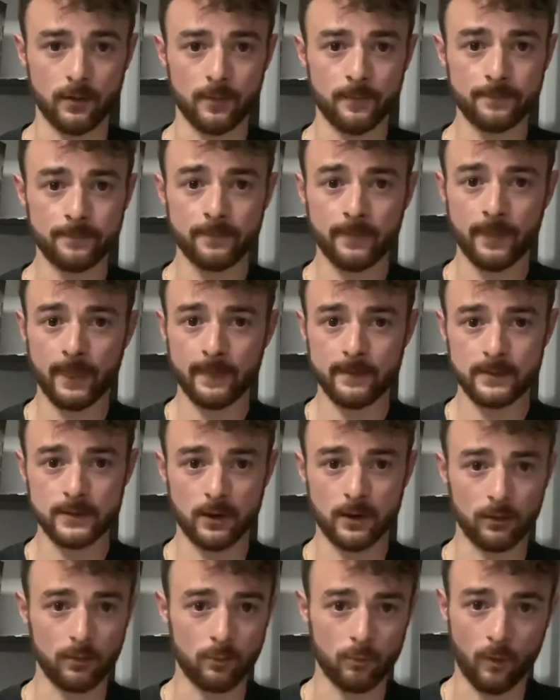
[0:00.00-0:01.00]
tell them
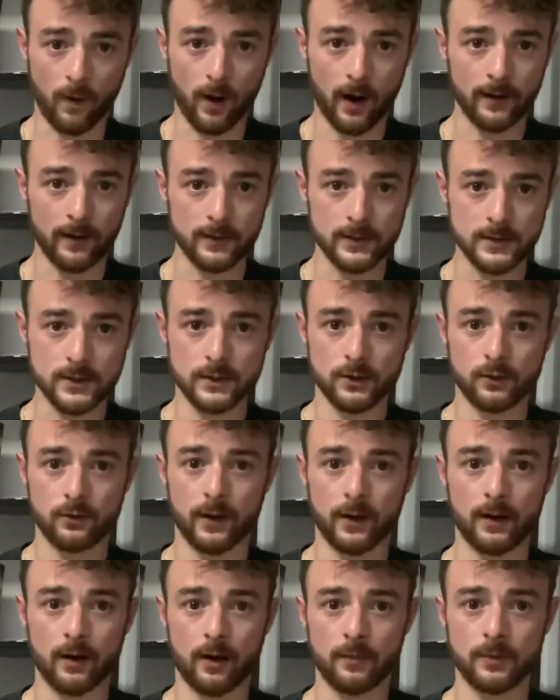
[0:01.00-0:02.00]
why this is a great
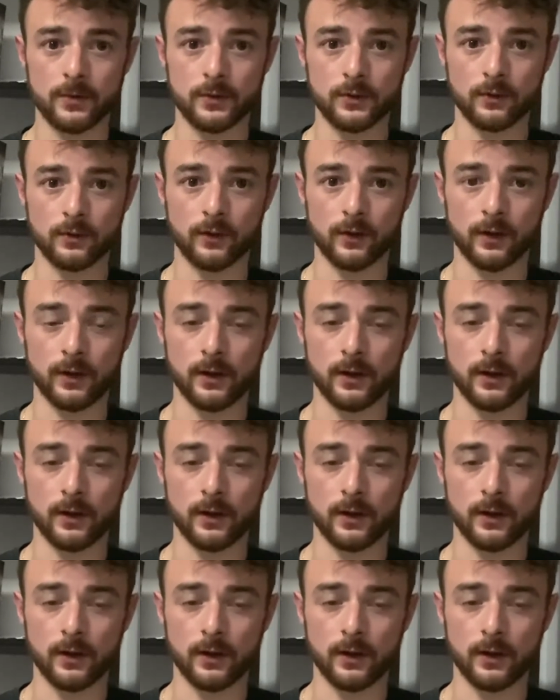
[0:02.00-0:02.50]
opportunity,